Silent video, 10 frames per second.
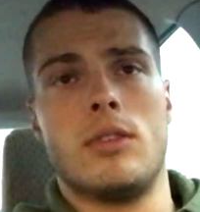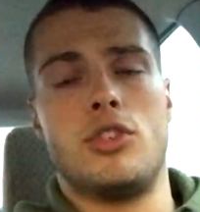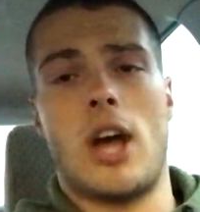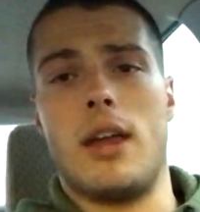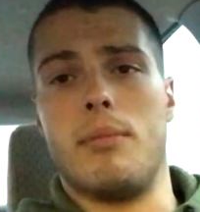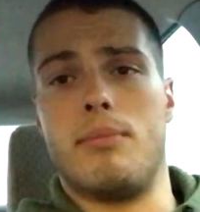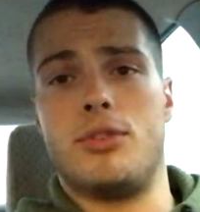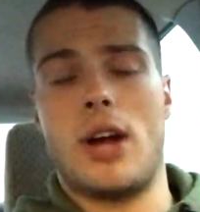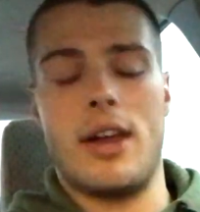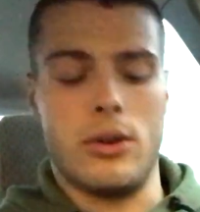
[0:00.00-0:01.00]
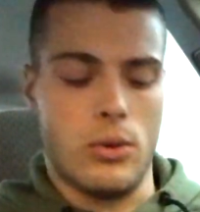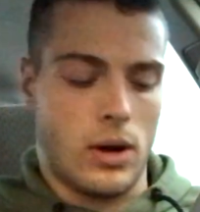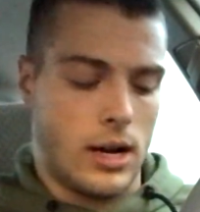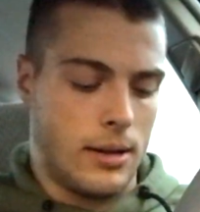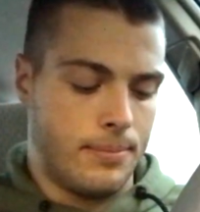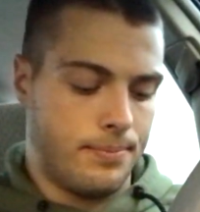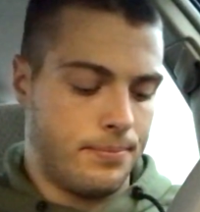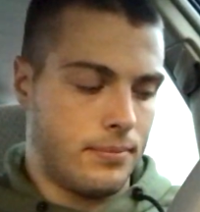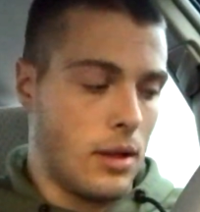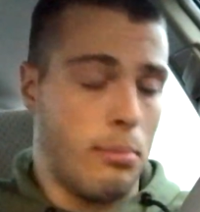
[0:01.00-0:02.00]
try to
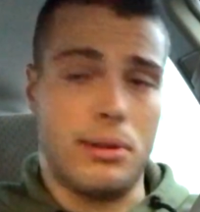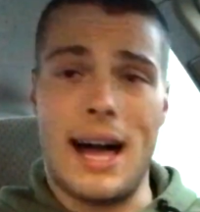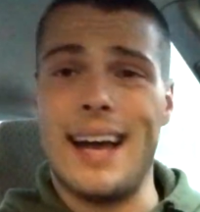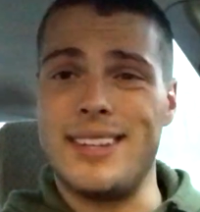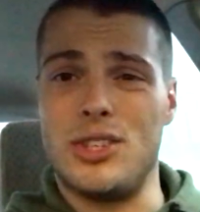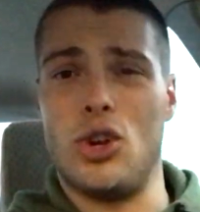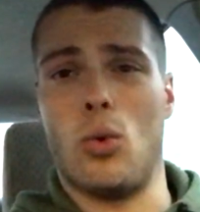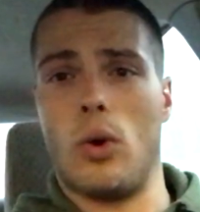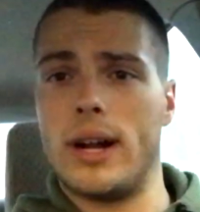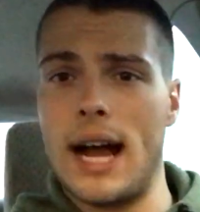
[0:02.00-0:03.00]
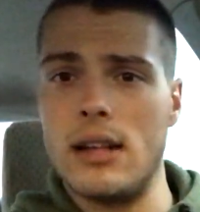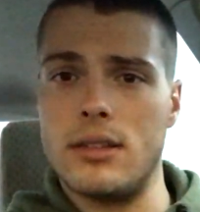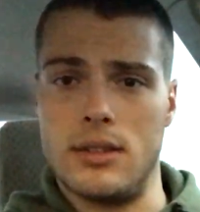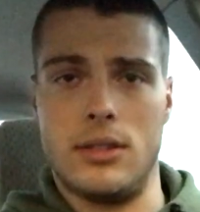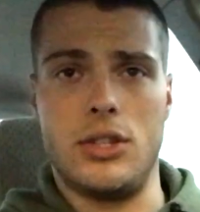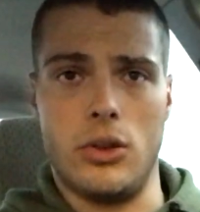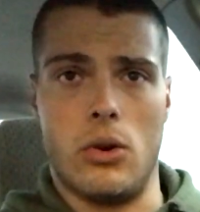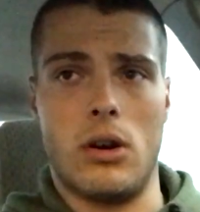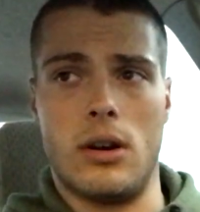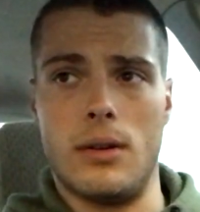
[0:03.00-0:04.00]
apply it to your workouts, into
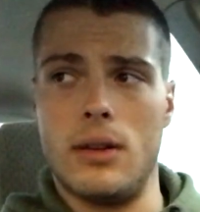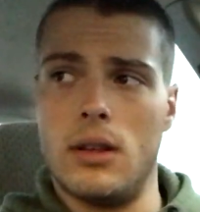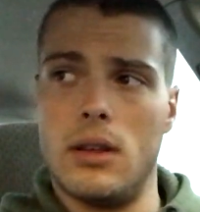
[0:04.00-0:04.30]
your